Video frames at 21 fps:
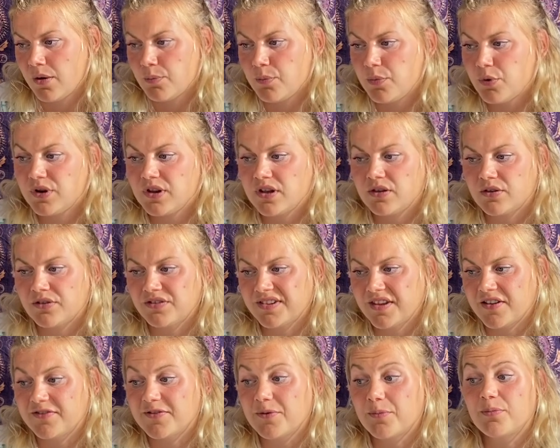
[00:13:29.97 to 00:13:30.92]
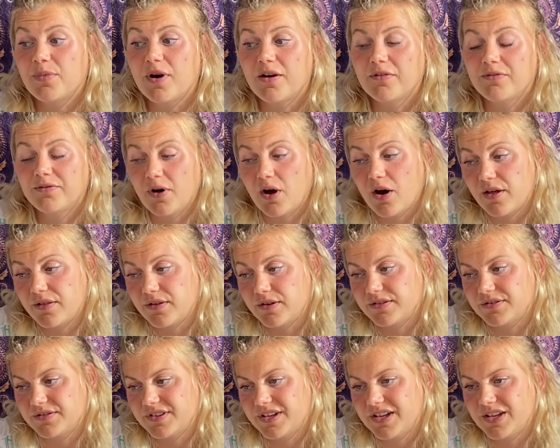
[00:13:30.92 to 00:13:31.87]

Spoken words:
putting yourself above others